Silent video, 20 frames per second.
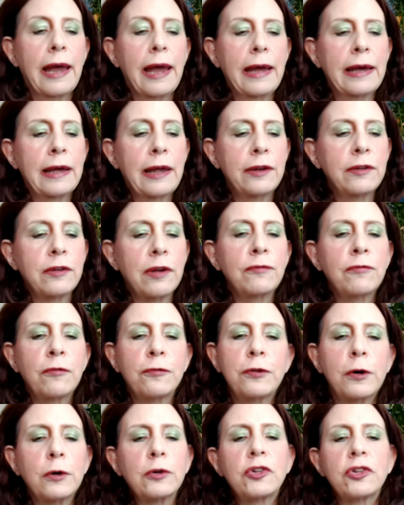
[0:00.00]
And
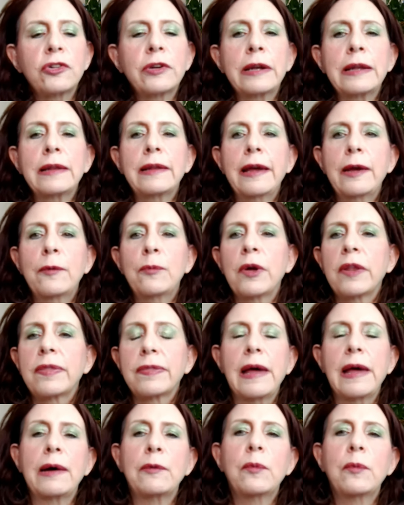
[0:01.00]
unfortunately, with
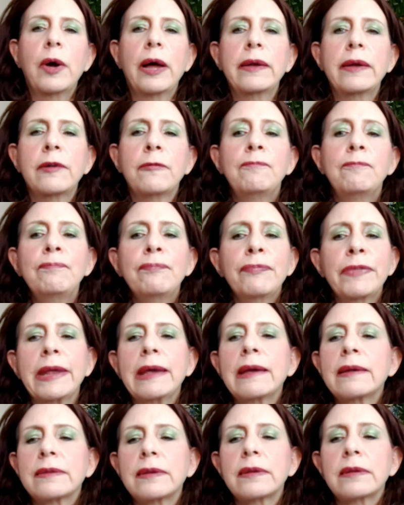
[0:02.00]
that one,
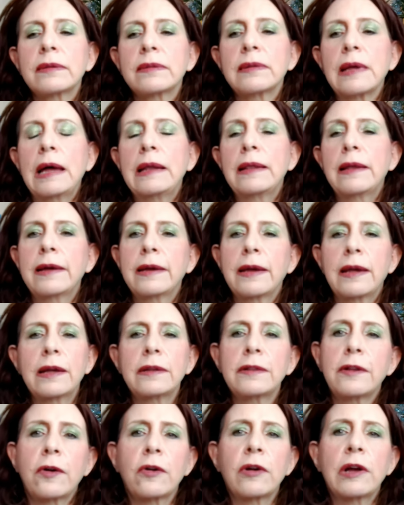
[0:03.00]
it's a silent
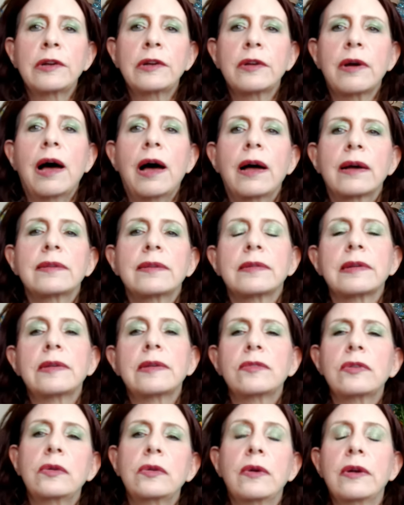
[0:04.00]
killer in dogs.
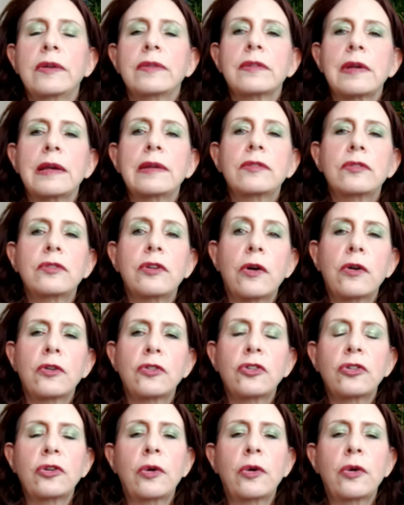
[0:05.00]
As soon as they start